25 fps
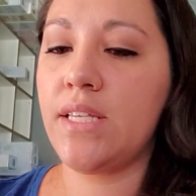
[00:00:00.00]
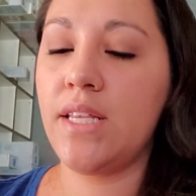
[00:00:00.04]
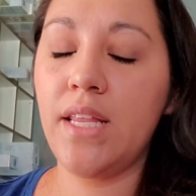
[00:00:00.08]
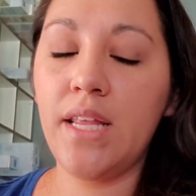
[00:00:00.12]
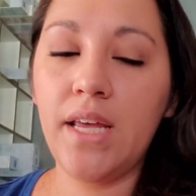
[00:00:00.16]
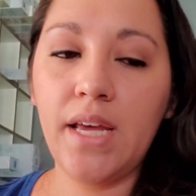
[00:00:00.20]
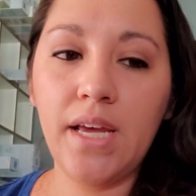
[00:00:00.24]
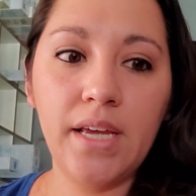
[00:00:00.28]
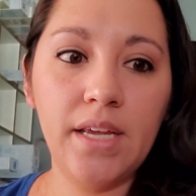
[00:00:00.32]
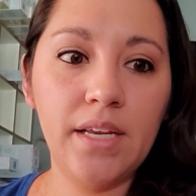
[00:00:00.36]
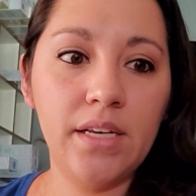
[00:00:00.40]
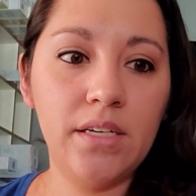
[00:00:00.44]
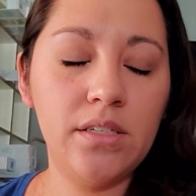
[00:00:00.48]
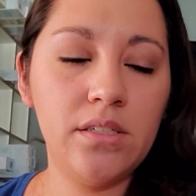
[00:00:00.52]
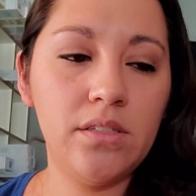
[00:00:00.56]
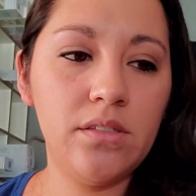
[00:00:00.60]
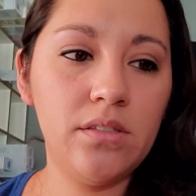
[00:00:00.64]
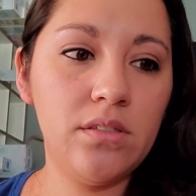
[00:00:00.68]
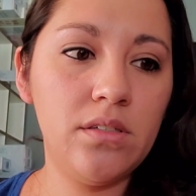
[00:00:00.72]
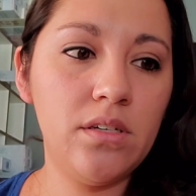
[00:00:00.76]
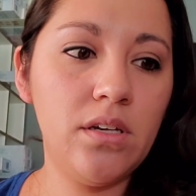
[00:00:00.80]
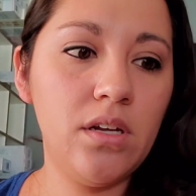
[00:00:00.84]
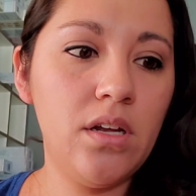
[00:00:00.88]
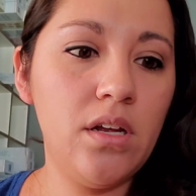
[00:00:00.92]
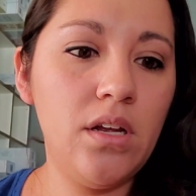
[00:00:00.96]
Then
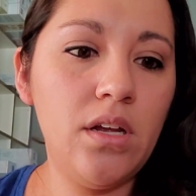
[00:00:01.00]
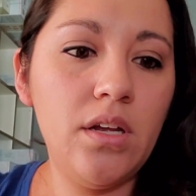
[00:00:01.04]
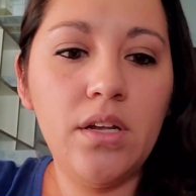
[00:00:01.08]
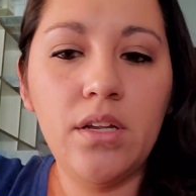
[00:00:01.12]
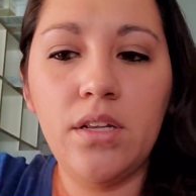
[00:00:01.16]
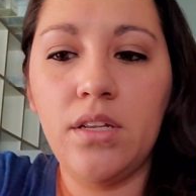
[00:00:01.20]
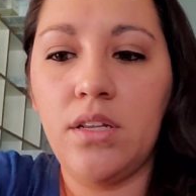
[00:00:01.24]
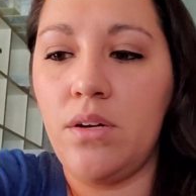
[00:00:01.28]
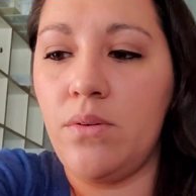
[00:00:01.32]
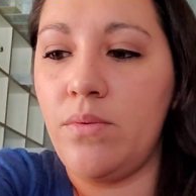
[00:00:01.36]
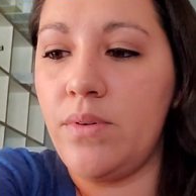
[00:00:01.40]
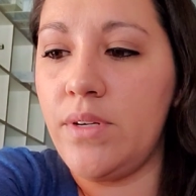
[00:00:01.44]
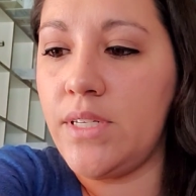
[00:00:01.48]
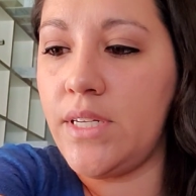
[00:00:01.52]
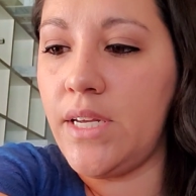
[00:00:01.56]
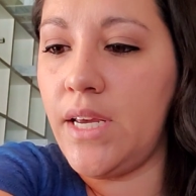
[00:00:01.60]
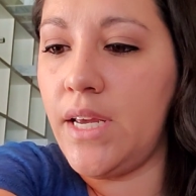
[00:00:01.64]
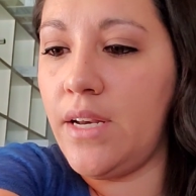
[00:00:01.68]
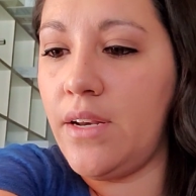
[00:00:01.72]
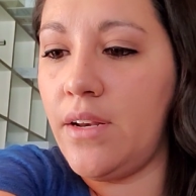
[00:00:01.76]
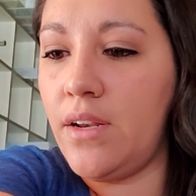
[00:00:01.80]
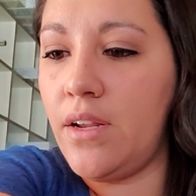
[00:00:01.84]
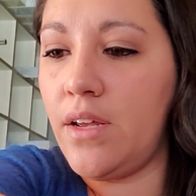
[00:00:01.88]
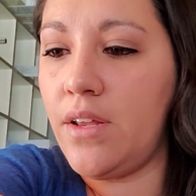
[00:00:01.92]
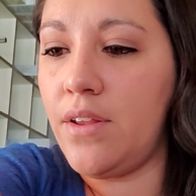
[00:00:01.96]
there was
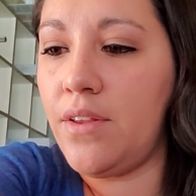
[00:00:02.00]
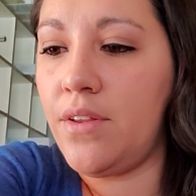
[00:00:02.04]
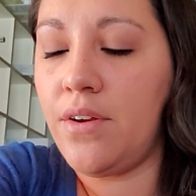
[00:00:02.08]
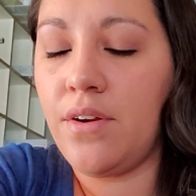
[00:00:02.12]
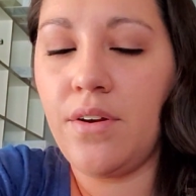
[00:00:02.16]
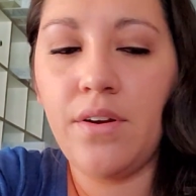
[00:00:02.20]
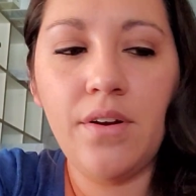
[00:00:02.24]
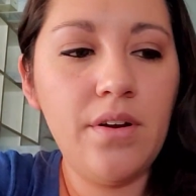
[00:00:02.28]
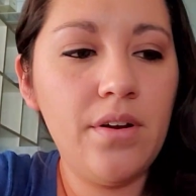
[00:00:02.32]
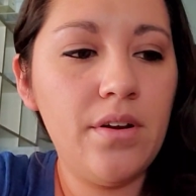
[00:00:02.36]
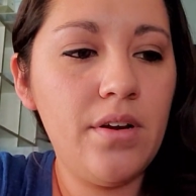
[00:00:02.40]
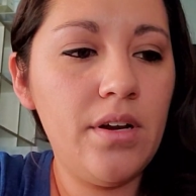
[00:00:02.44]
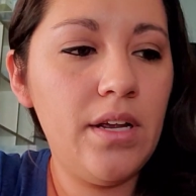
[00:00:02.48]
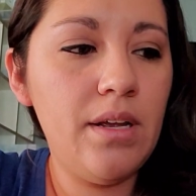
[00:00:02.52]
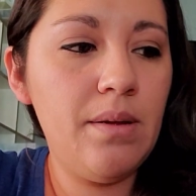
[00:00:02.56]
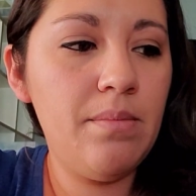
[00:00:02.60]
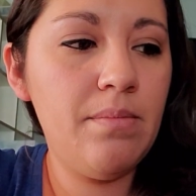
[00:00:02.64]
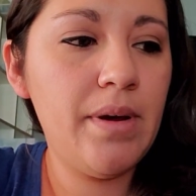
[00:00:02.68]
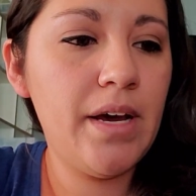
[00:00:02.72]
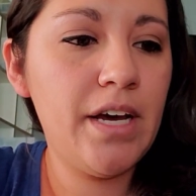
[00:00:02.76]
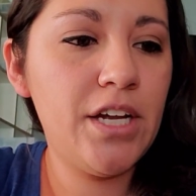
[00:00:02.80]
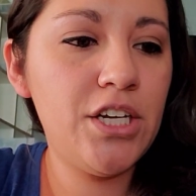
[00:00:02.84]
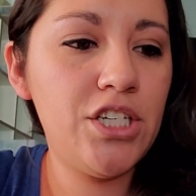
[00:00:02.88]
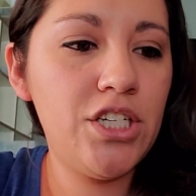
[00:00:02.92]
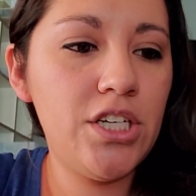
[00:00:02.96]
another
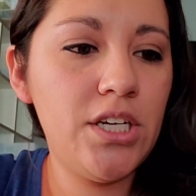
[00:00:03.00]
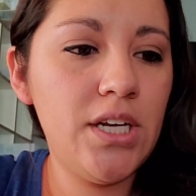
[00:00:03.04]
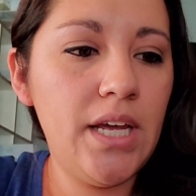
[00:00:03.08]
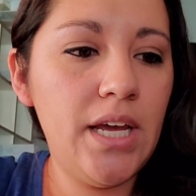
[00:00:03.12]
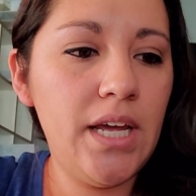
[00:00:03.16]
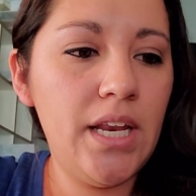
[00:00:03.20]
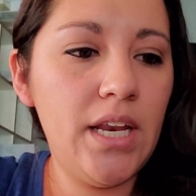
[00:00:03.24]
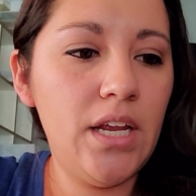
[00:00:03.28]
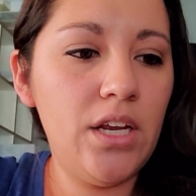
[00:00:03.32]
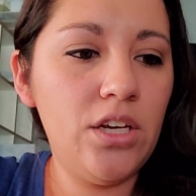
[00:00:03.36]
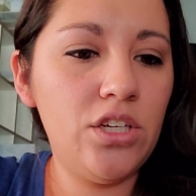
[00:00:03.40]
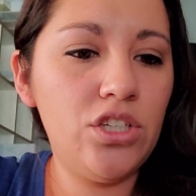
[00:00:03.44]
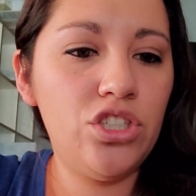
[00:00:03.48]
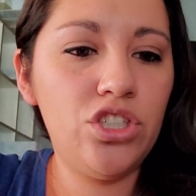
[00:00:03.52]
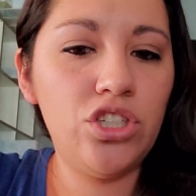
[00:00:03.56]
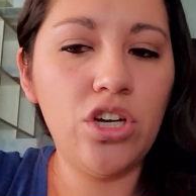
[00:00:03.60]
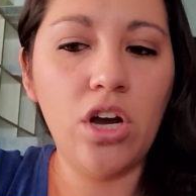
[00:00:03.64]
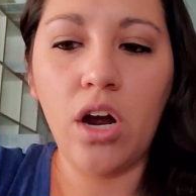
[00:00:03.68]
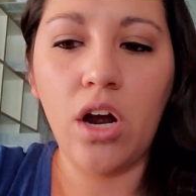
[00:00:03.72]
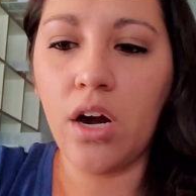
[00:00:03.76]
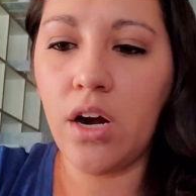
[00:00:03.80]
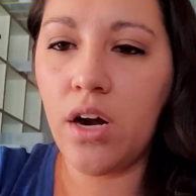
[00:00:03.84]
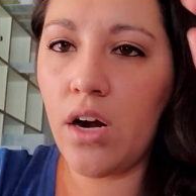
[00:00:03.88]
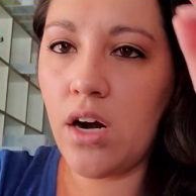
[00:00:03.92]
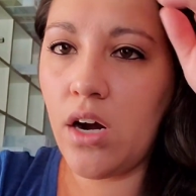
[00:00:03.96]
Imaginating
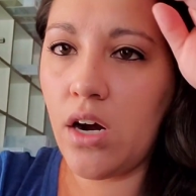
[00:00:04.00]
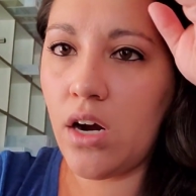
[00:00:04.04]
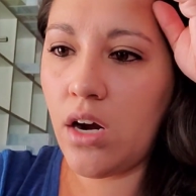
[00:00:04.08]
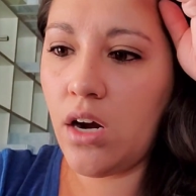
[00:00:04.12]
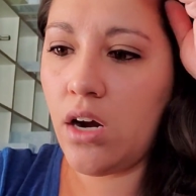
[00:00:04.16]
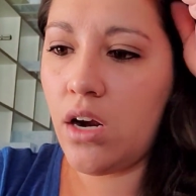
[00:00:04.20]
chart